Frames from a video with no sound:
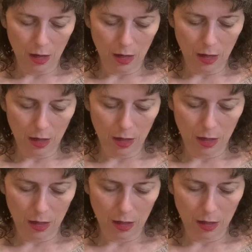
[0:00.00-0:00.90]

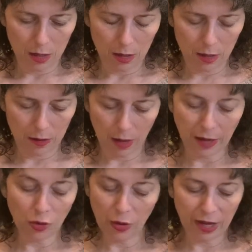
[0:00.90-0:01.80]
I
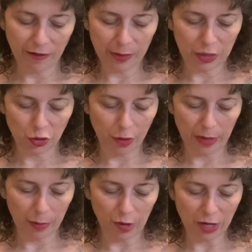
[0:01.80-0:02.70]
know I have a picture on my
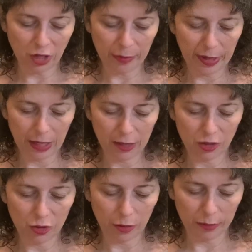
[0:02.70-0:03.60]
project page,
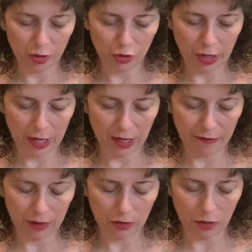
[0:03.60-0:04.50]
so I'm sure I gave
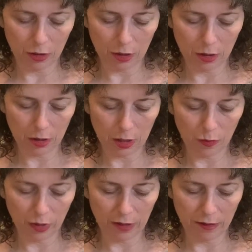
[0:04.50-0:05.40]
it to her
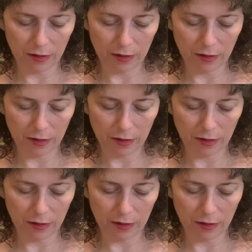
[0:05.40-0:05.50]
with,